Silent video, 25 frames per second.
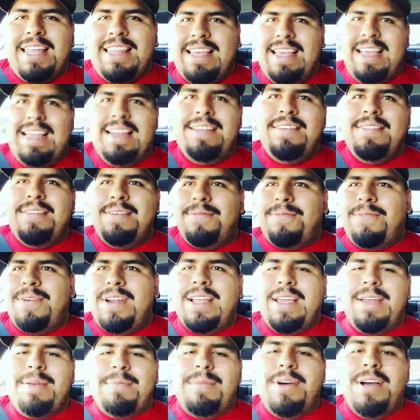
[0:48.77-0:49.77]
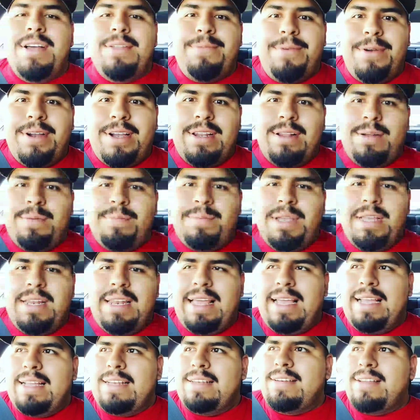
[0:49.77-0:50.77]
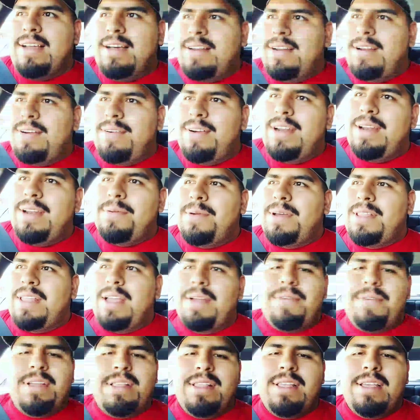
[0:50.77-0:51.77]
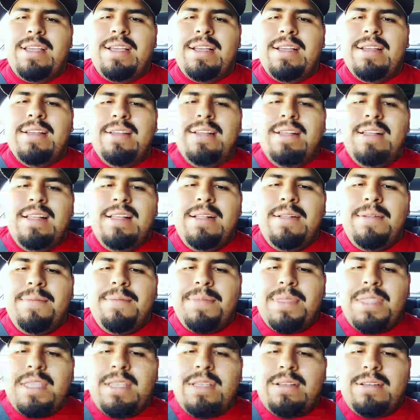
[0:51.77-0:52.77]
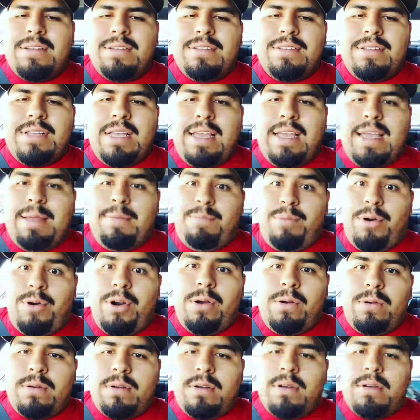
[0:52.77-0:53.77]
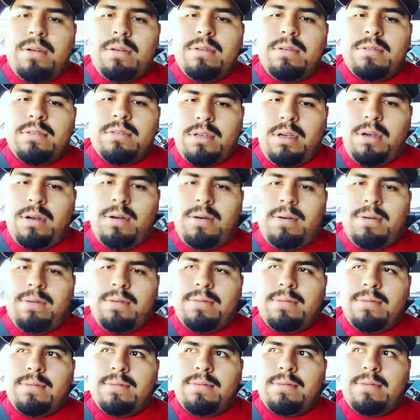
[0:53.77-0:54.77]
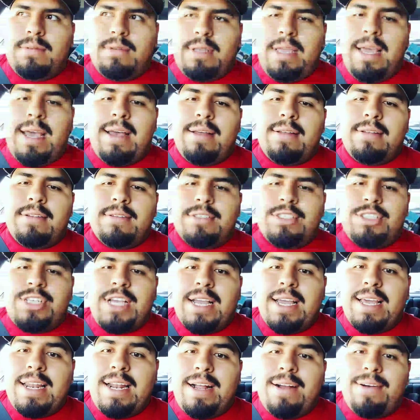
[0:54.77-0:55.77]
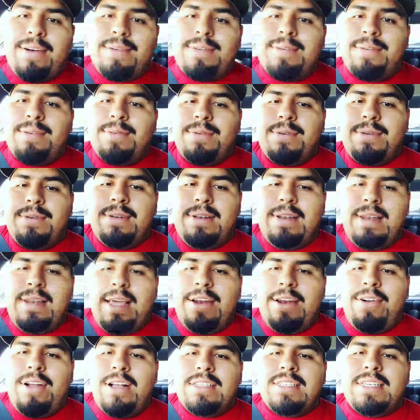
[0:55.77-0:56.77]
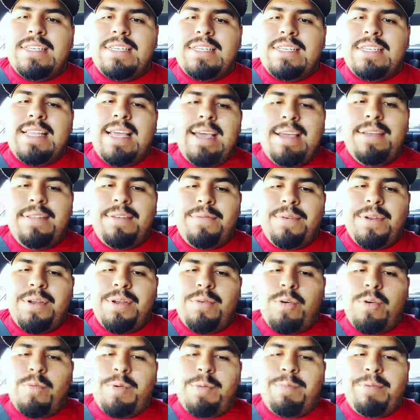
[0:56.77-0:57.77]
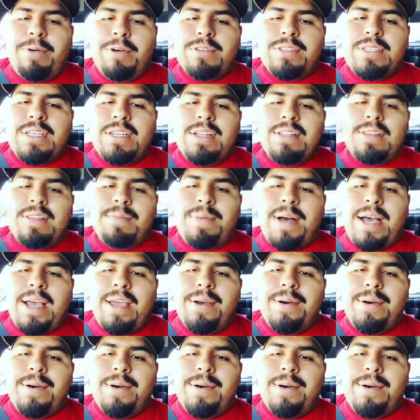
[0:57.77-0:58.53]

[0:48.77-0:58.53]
by the end of the freaking month, we're gonna be like done already with everything, and broke. So yeah, check it out. Later on today, the video will be posted in the